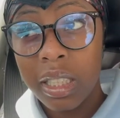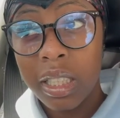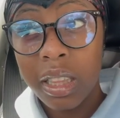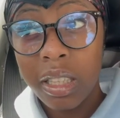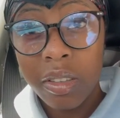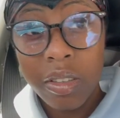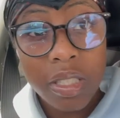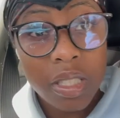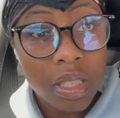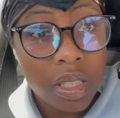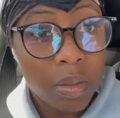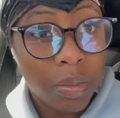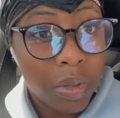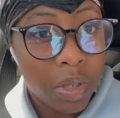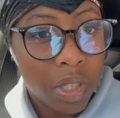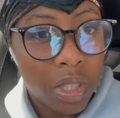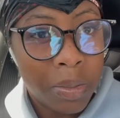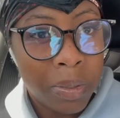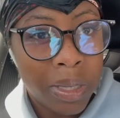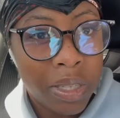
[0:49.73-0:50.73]
there isn't a
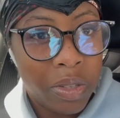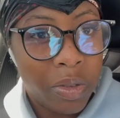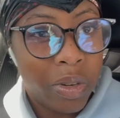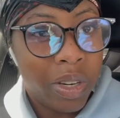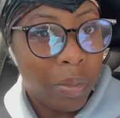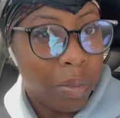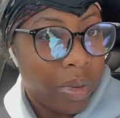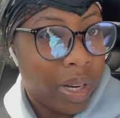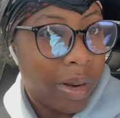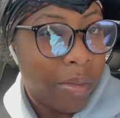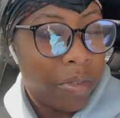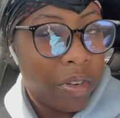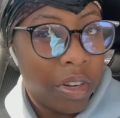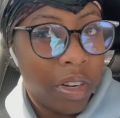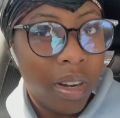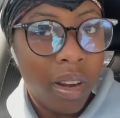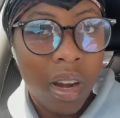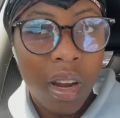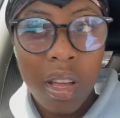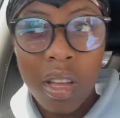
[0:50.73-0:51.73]
beauty supply store in Brantford.